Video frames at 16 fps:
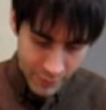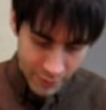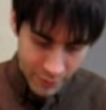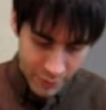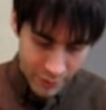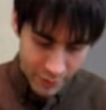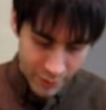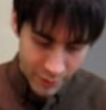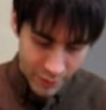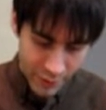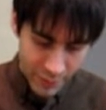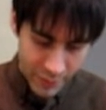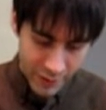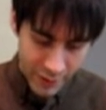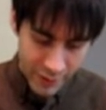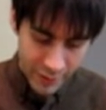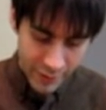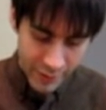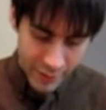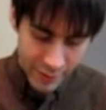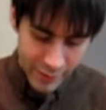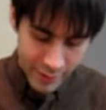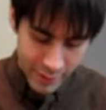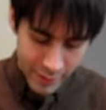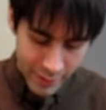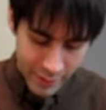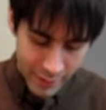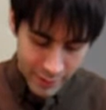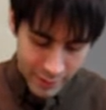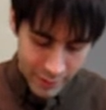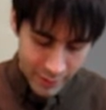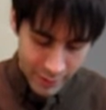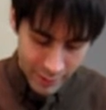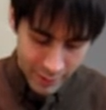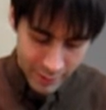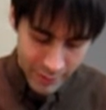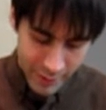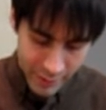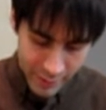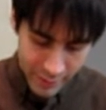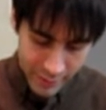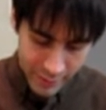Just gonna spread it on there a bit.